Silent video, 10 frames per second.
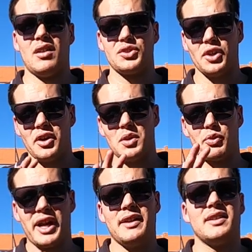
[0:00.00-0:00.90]
I'll show you the
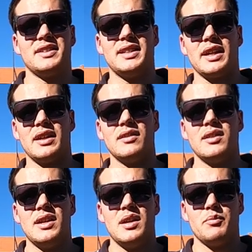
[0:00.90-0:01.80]
brand in a second,
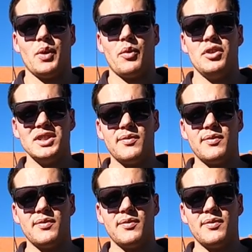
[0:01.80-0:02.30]
but we use